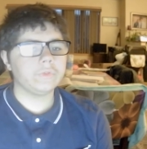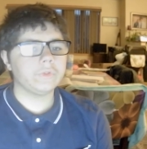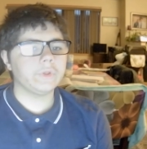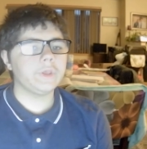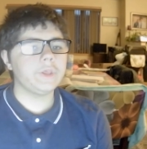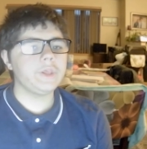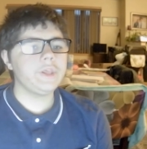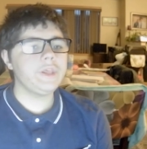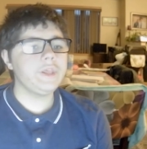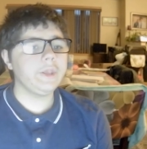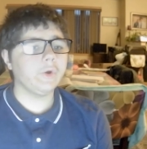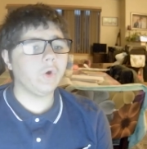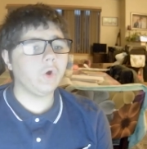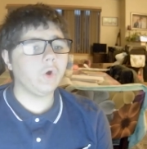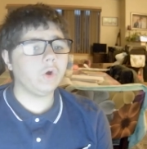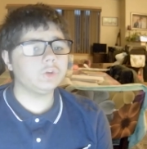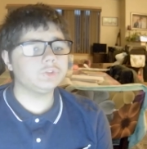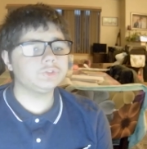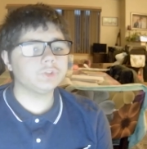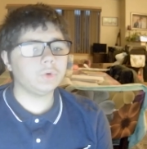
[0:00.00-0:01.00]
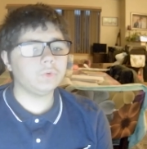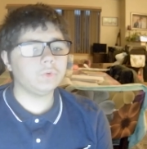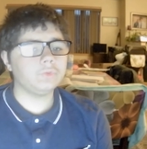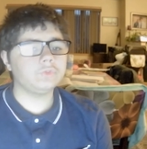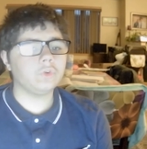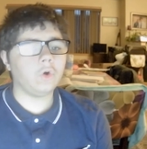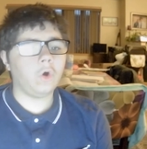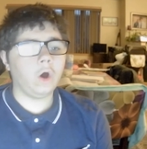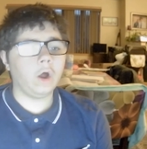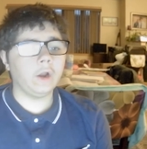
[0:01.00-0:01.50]
He also
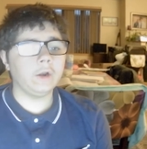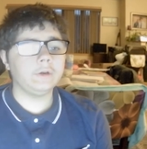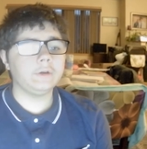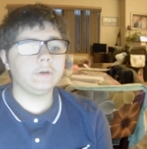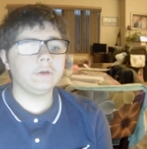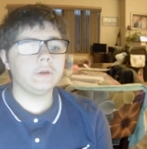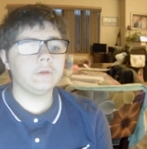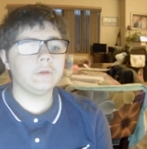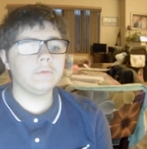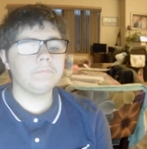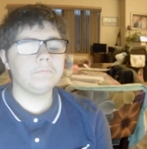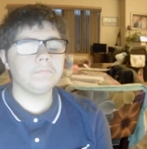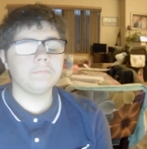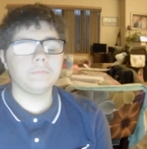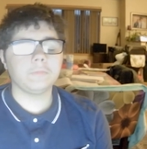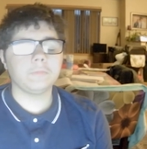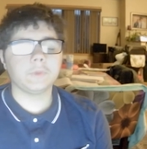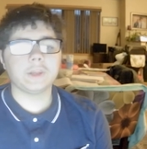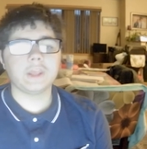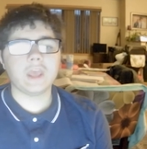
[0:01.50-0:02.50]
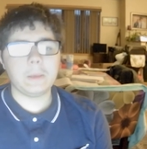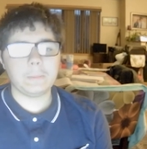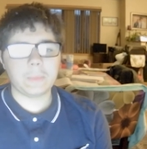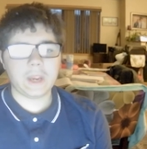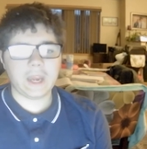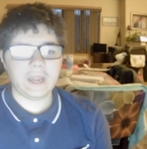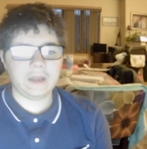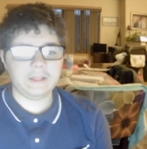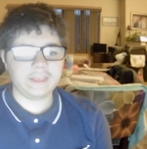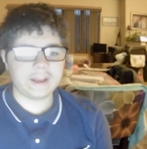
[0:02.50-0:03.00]
fought
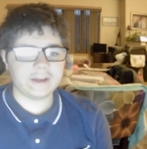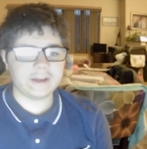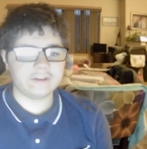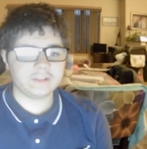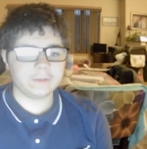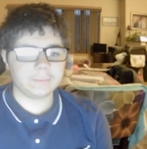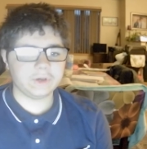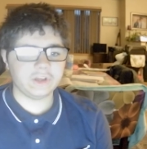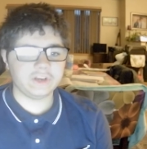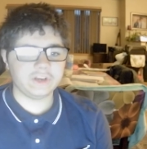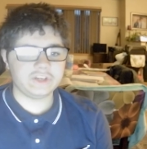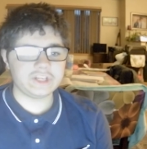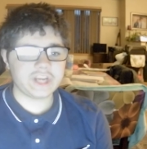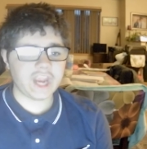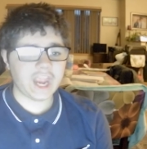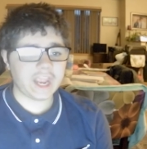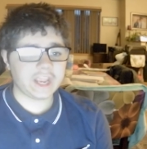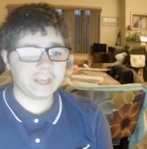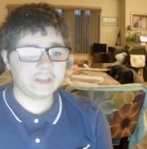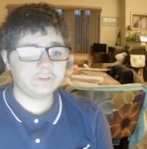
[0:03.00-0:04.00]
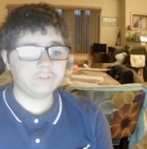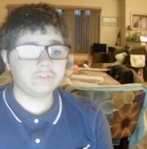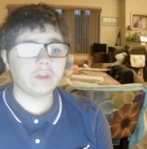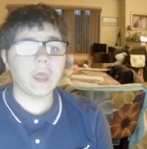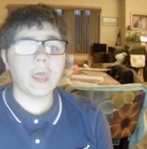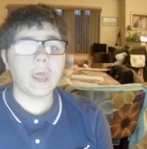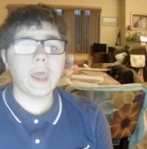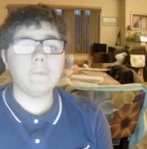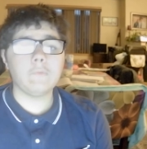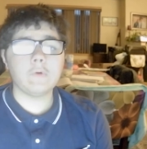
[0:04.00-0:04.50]
campaigns against the Persians.
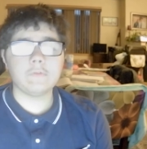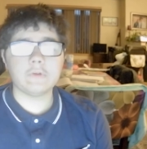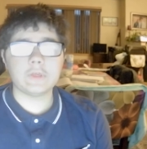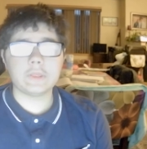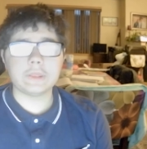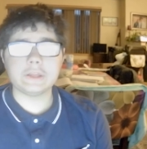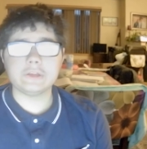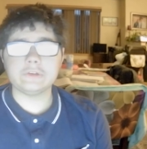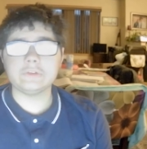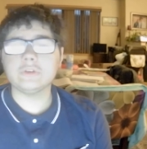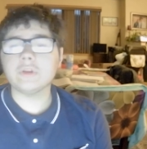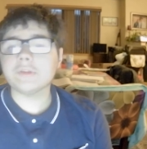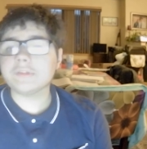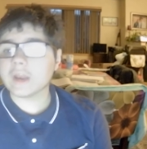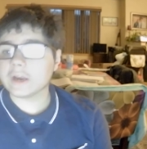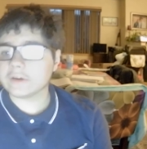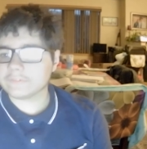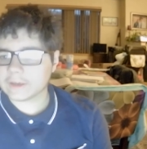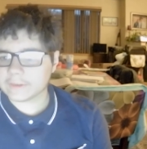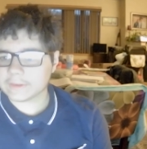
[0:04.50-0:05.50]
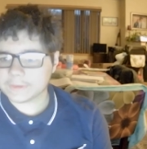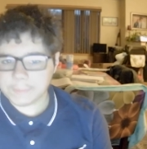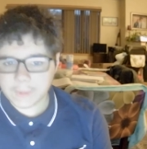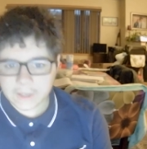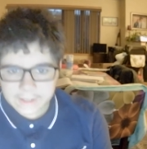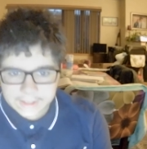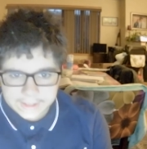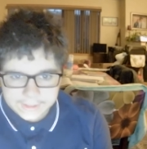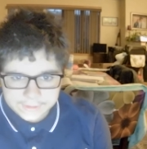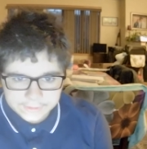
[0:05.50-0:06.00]
However, this does not affect the
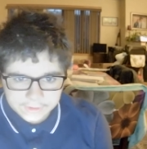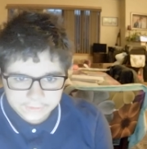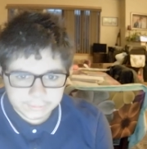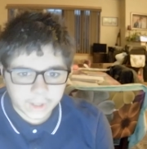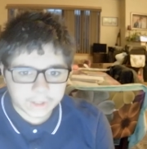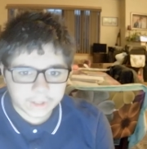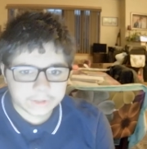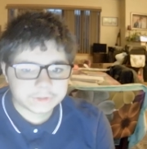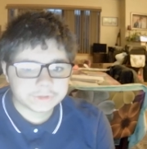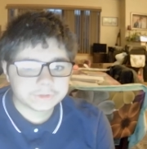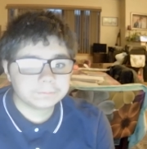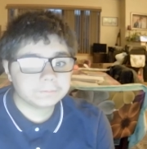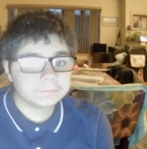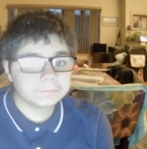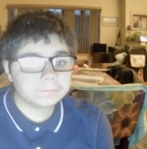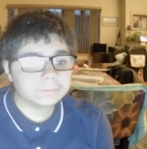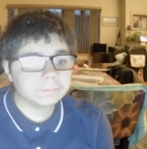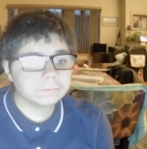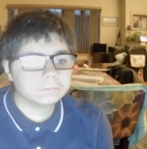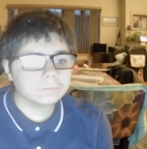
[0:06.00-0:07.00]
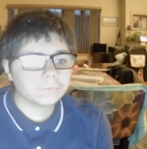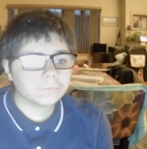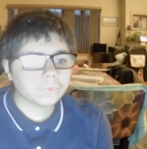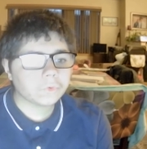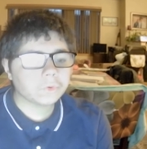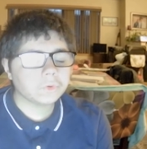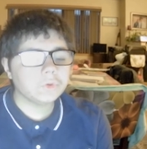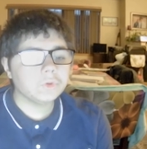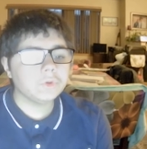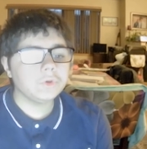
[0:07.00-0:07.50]
Middle East as much.
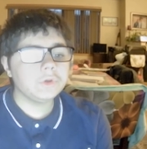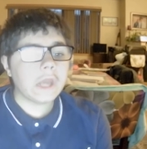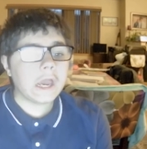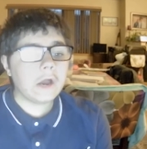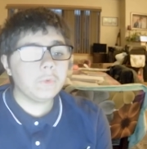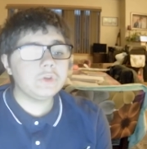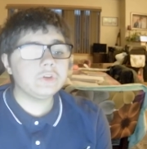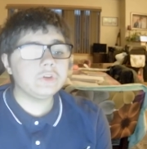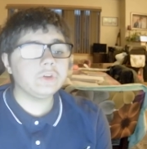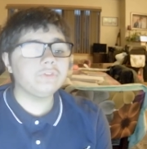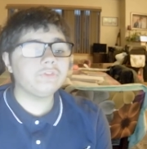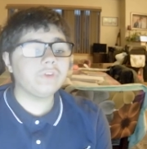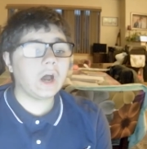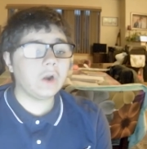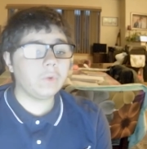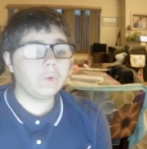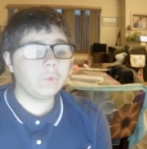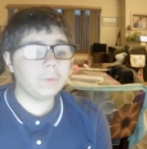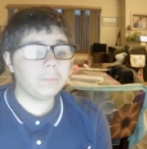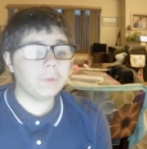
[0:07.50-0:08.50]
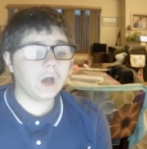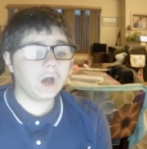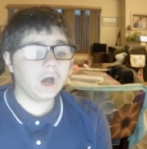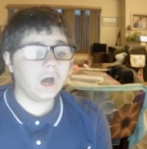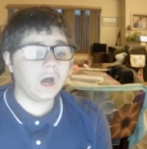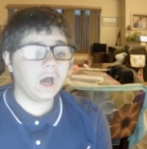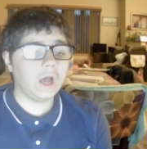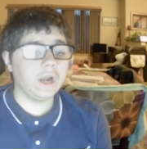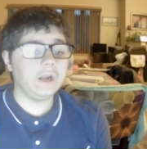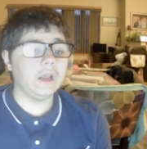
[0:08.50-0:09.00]
Now we should follow him
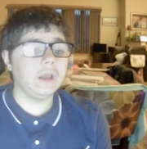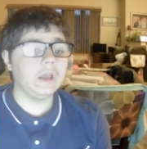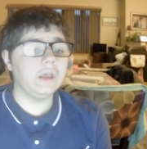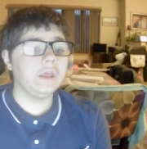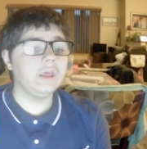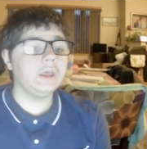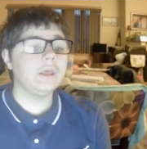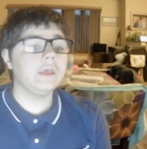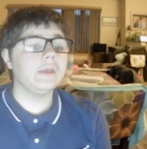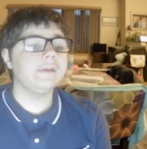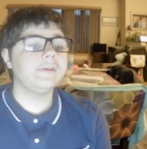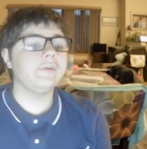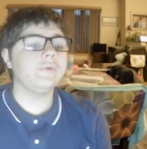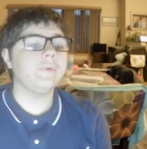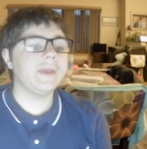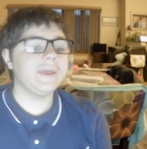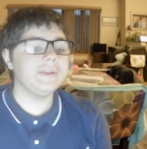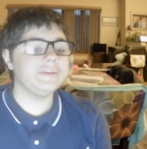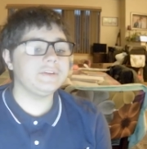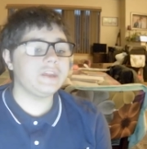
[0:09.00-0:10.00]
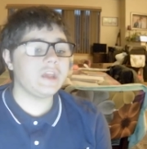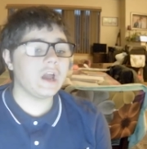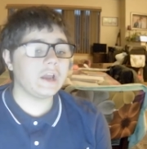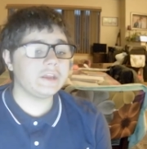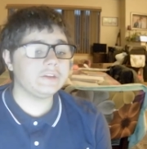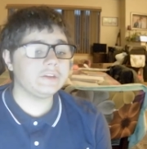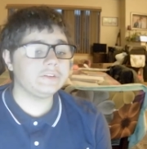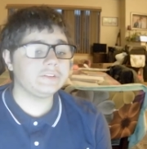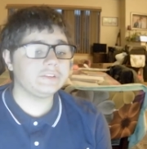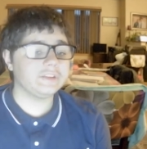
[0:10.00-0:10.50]
on to his
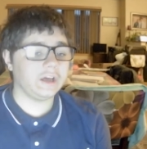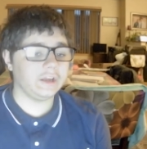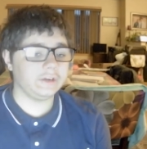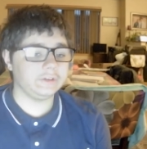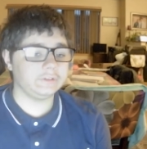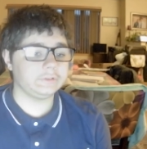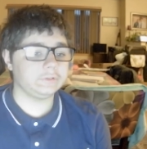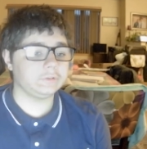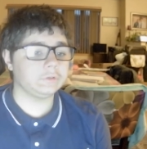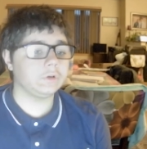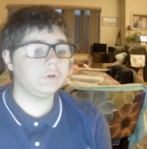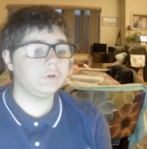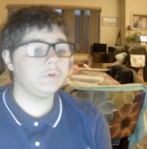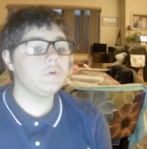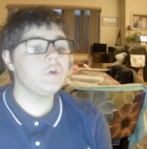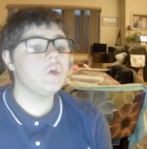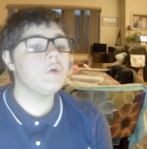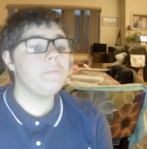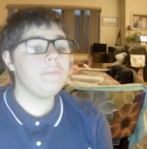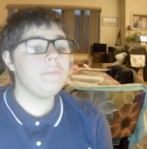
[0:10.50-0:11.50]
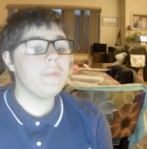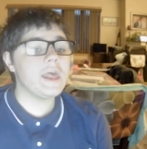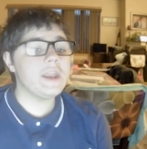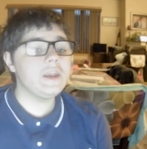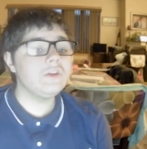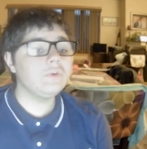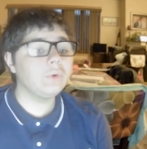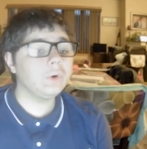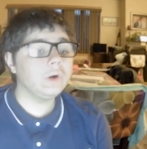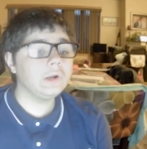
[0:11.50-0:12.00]
youngest son,
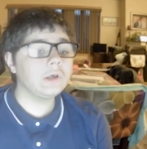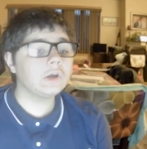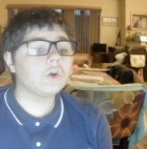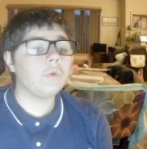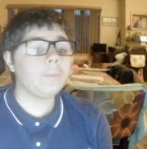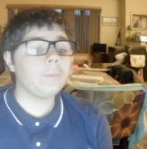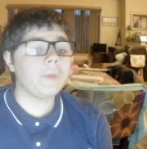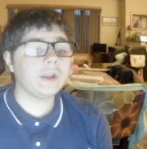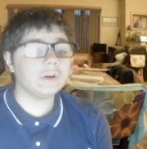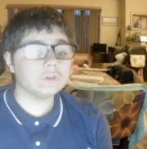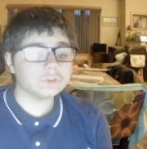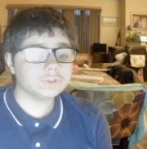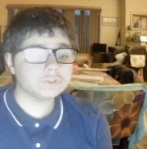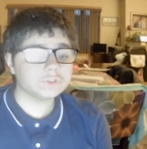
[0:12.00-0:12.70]
Manuel Komnenos.